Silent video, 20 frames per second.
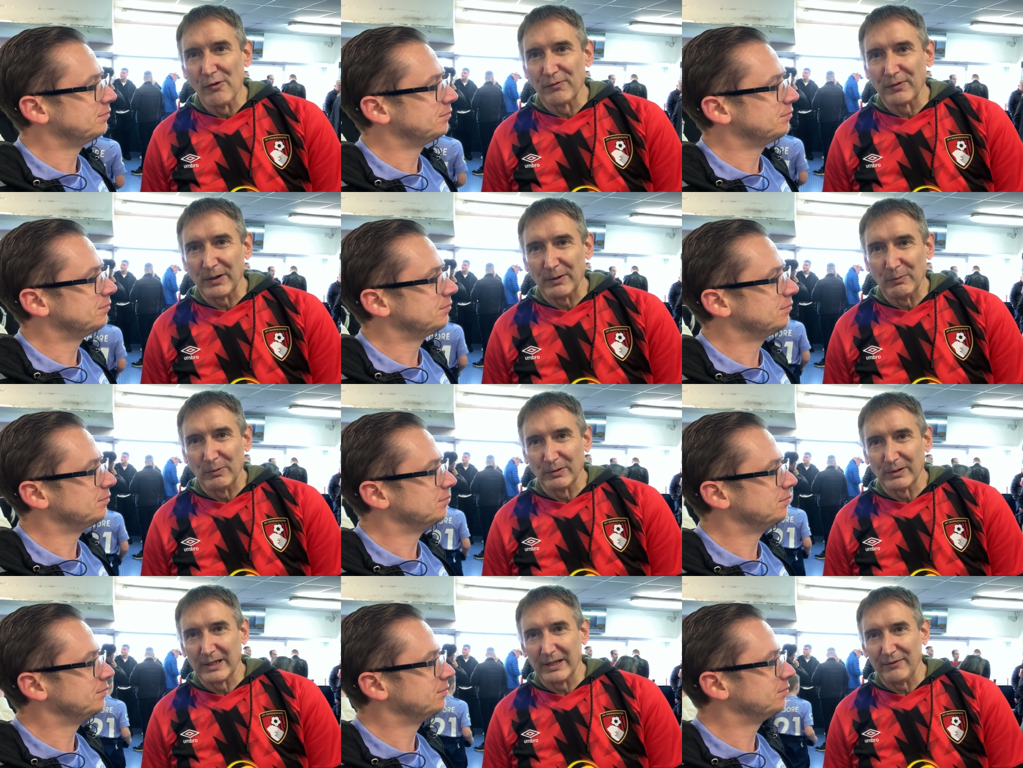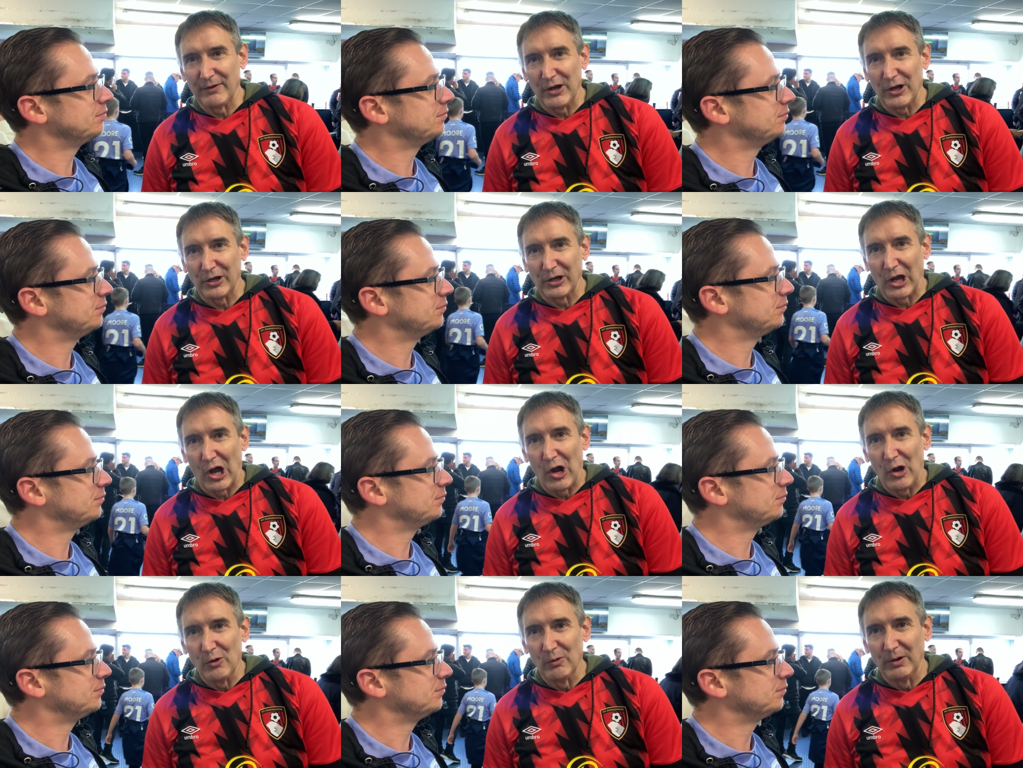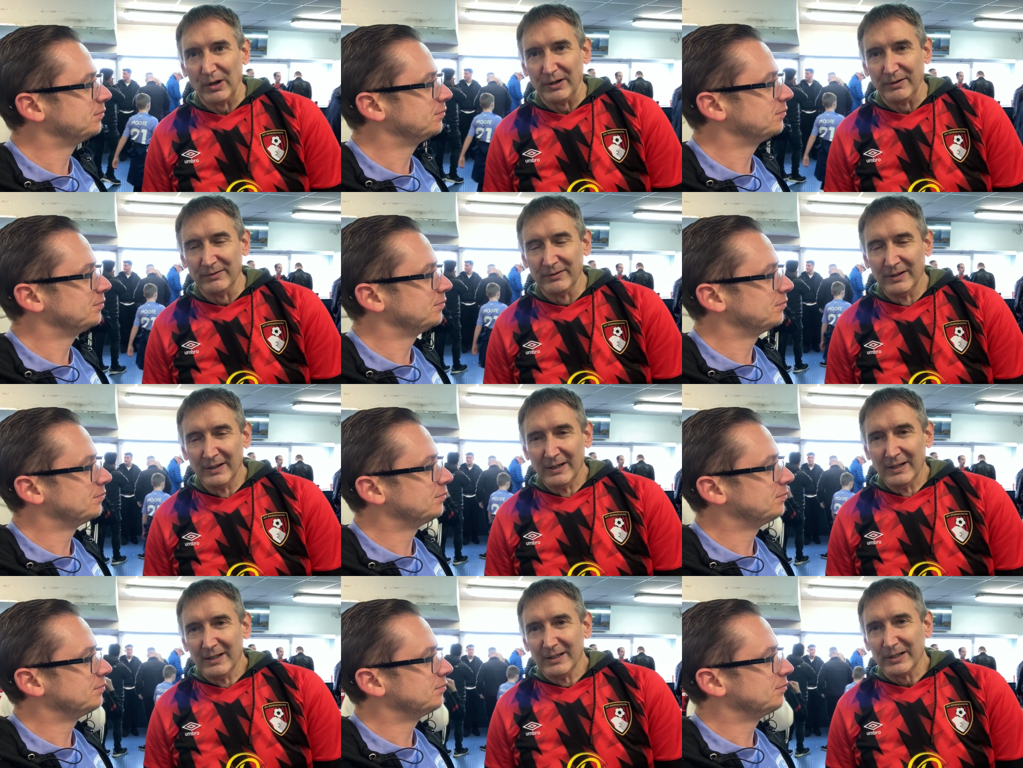Speaker 1: Hopefully we'll give it a go,
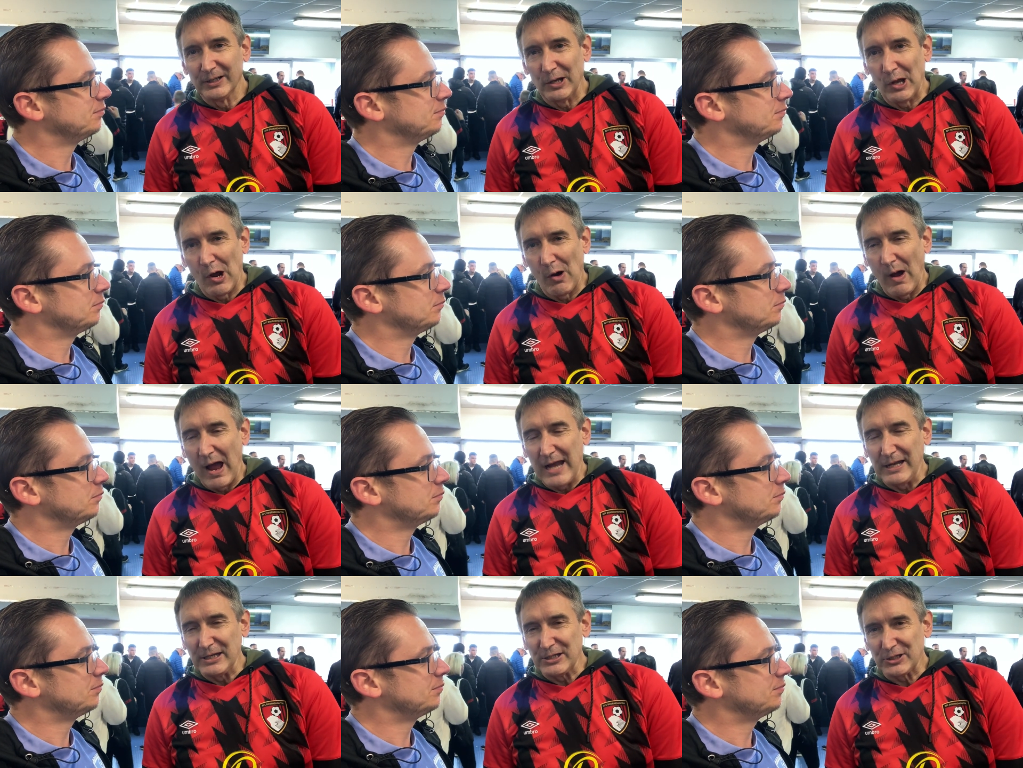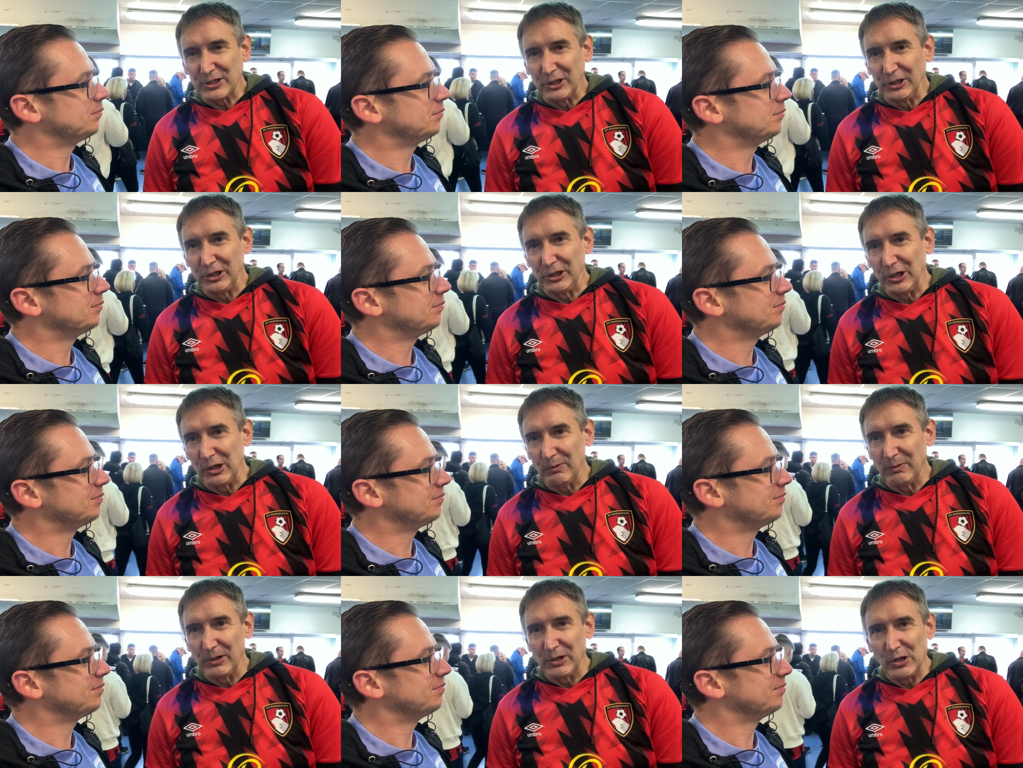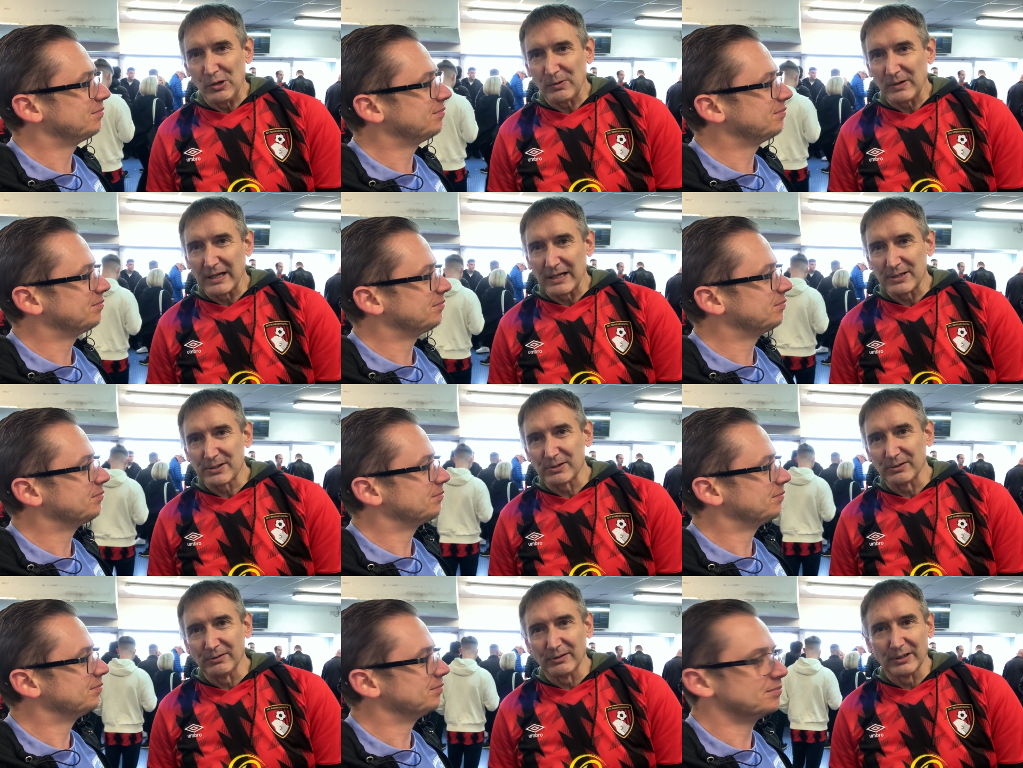and you know, know what Eddie's going to do with
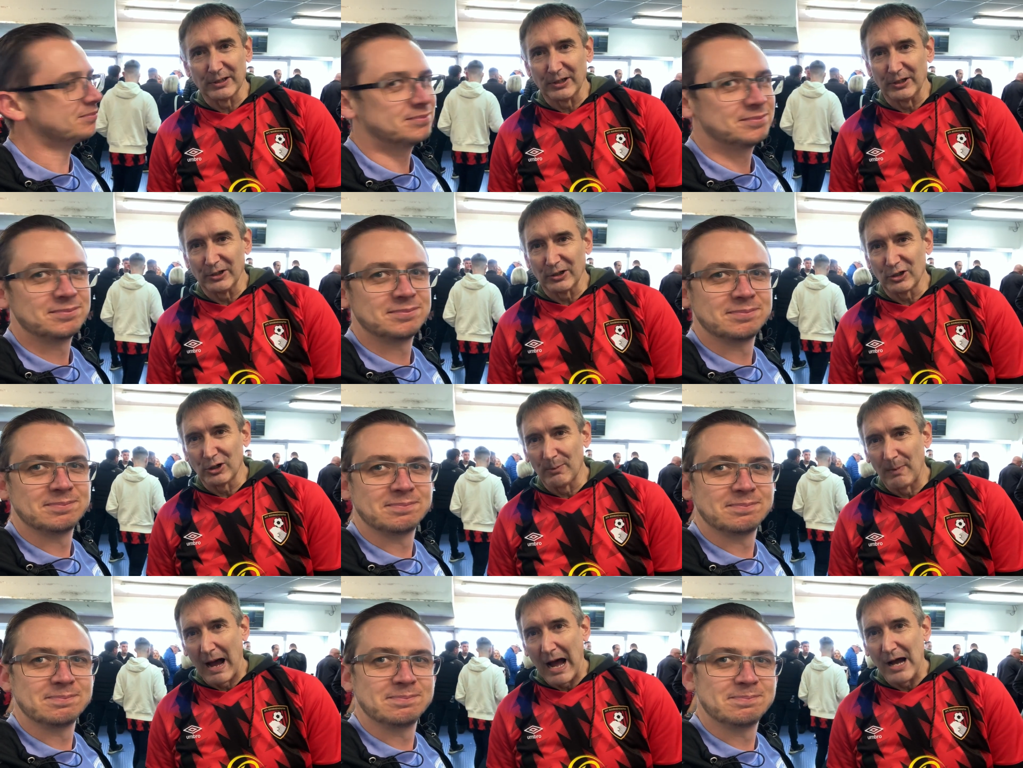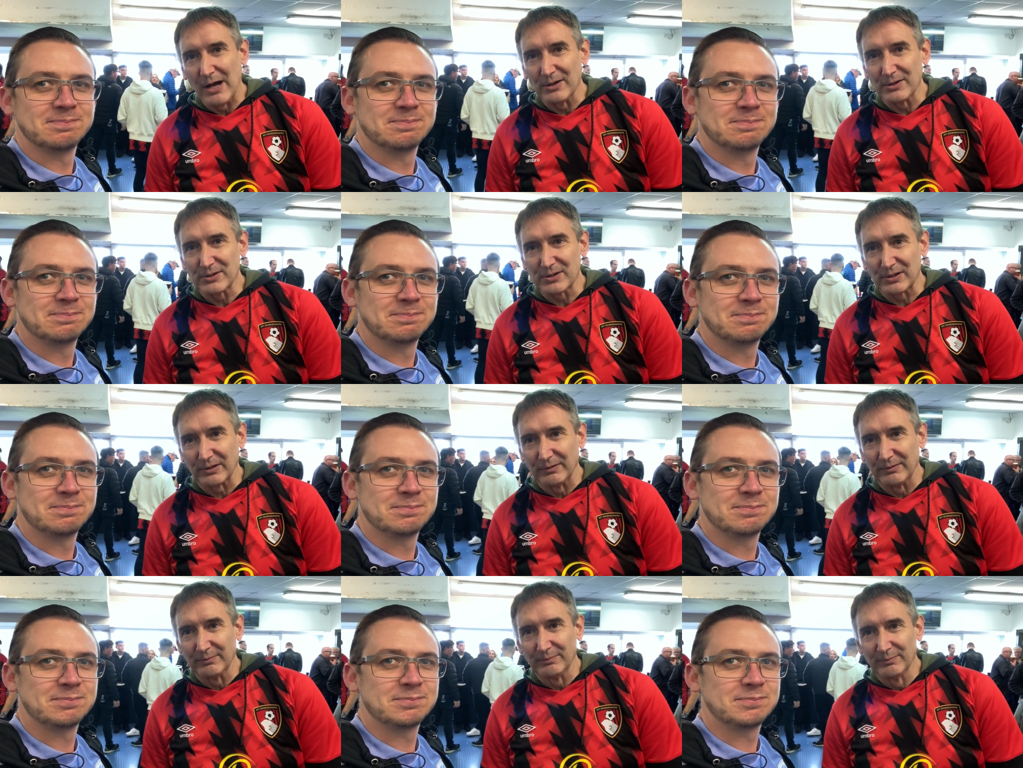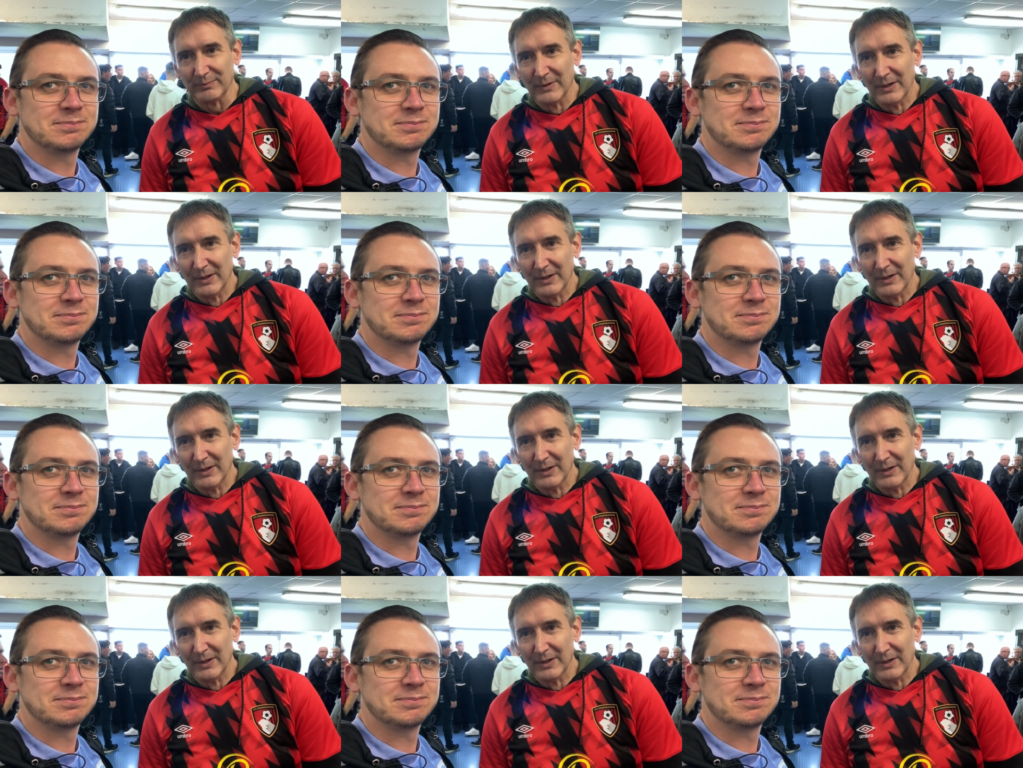Newcastle with the combatters and